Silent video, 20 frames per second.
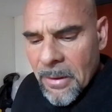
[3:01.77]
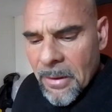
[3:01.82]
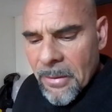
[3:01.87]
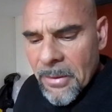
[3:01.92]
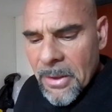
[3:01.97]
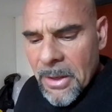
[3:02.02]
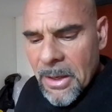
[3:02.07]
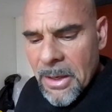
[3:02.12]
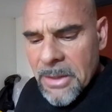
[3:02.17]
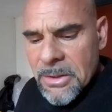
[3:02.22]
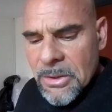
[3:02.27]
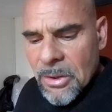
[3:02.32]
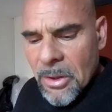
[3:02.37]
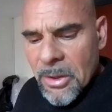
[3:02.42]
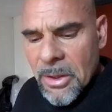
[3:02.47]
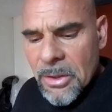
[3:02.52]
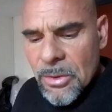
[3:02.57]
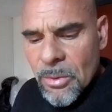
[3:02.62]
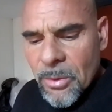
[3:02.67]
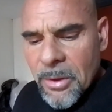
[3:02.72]
and then I
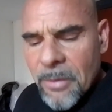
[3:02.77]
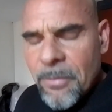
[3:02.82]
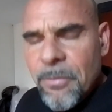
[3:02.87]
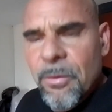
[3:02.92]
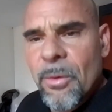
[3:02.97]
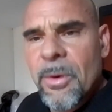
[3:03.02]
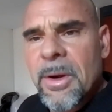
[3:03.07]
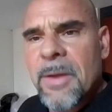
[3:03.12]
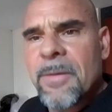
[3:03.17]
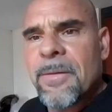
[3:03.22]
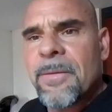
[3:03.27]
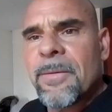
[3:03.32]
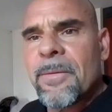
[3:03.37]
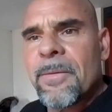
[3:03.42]
started doing 40